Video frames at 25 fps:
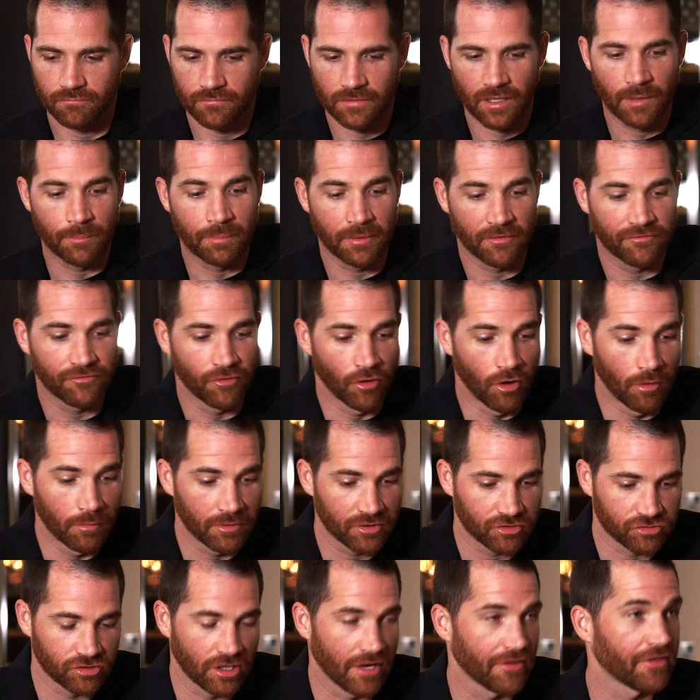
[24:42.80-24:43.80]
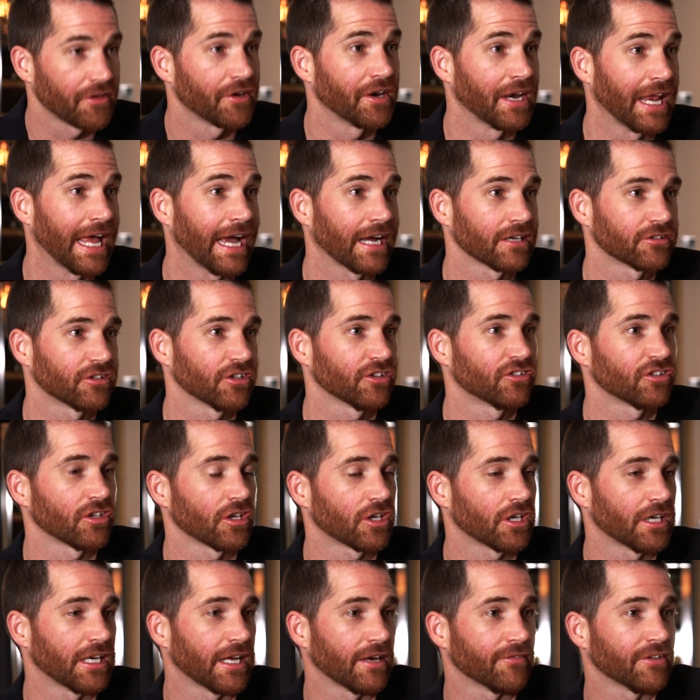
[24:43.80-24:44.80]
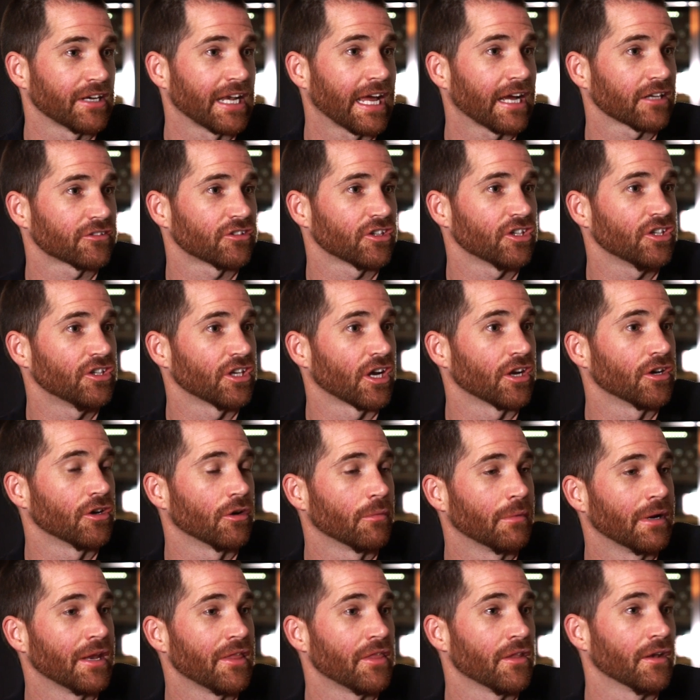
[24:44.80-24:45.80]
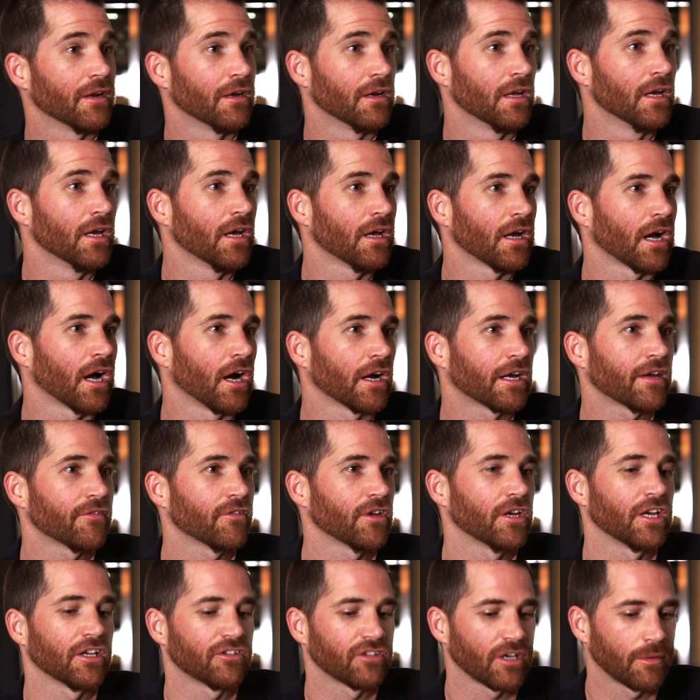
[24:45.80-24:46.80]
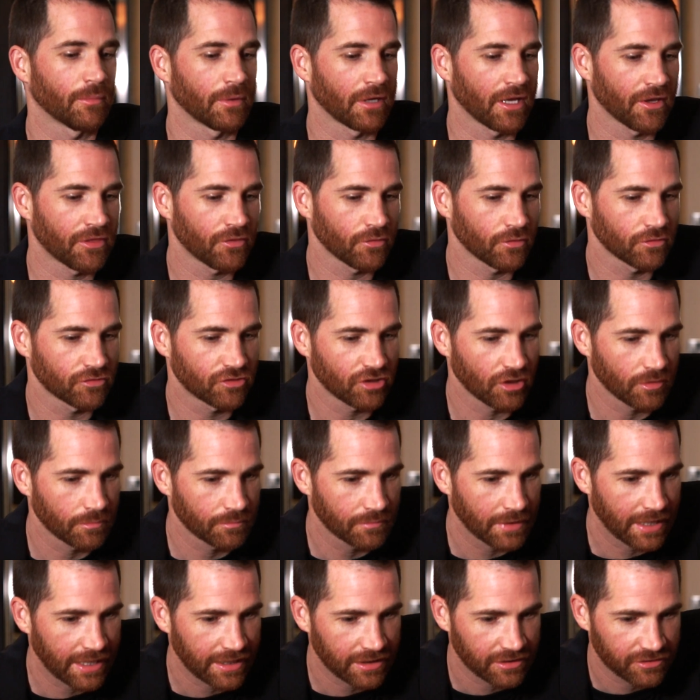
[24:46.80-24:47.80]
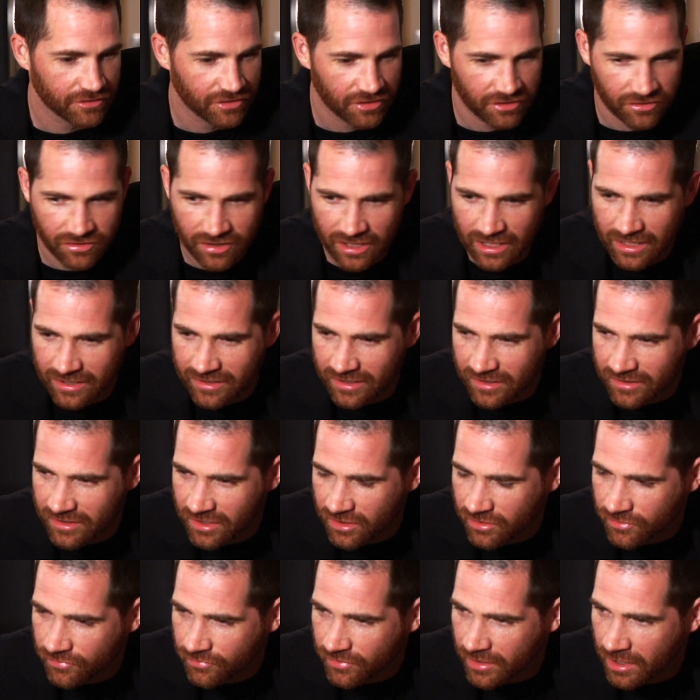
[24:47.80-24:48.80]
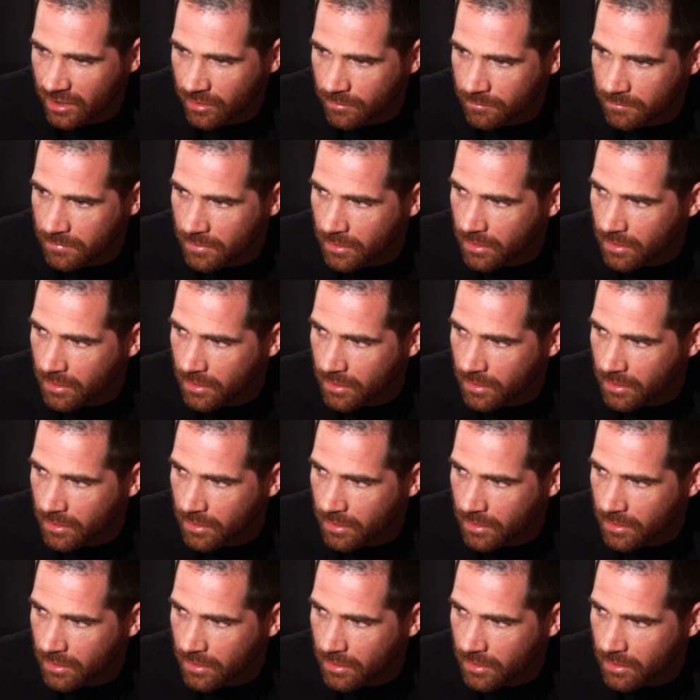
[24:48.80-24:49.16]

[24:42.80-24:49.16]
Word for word: a performance rather than an actor. So you could have an actor you don't normally. I'll give you an example. I thought Tom Hanks, he did this film.